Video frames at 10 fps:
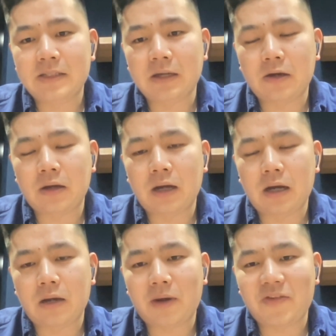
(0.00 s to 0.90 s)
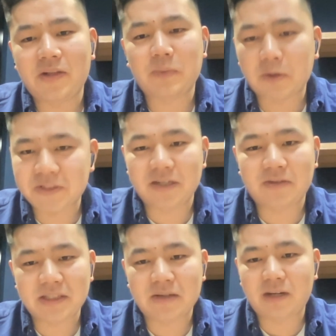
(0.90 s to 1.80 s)
So I think both
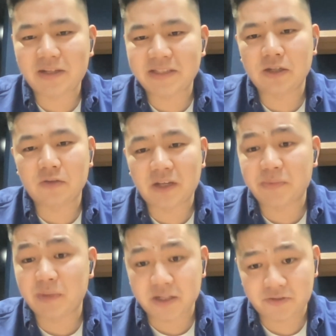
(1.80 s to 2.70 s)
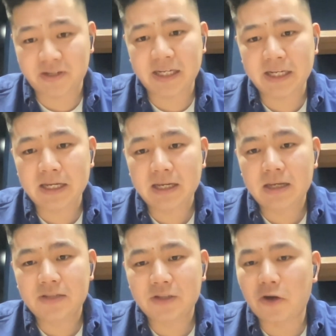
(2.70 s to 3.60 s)
series are very self-explanatory.
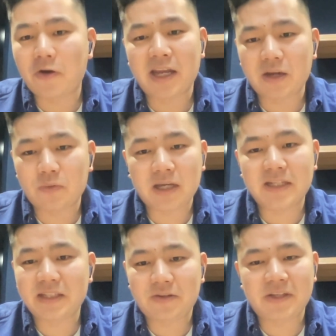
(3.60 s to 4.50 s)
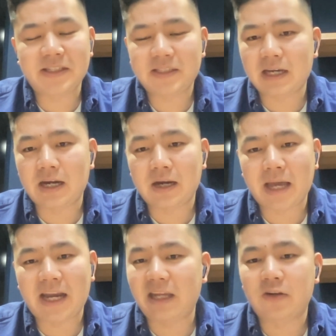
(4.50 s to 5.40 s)
So Go Anywhere series,
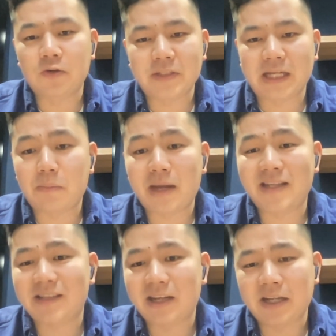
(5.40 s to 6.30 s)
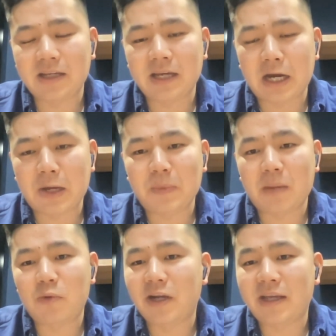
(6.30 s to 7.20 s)
it includes our best-selling
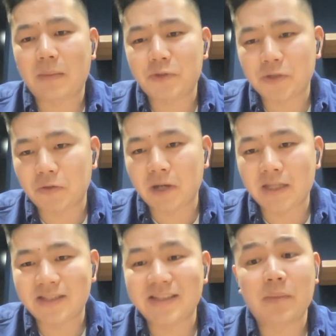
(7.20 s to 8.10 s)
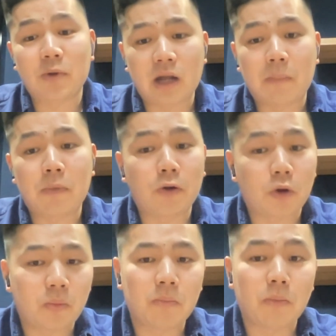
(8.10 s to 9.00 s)
Nebula Capsule and Nebula
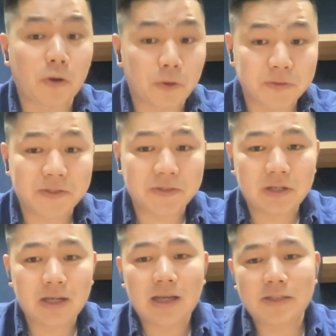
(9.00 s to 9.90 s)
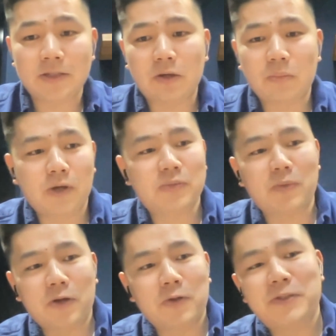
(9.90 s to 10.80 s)
Apollo models. So both
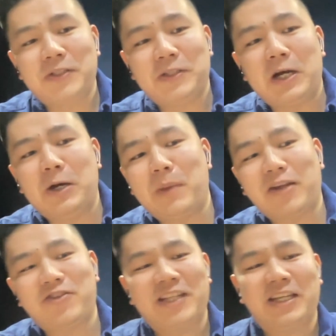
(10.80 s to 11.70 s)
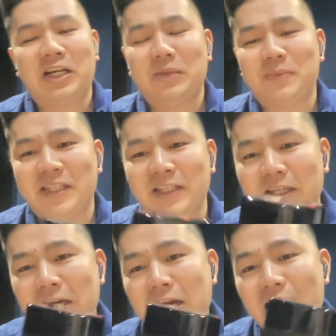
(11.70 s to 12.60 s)
models actually comes
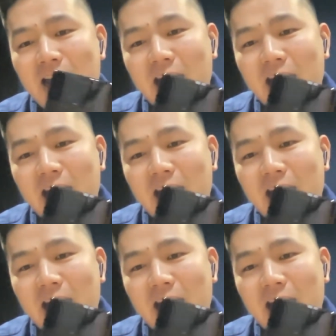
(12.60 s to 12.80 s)
in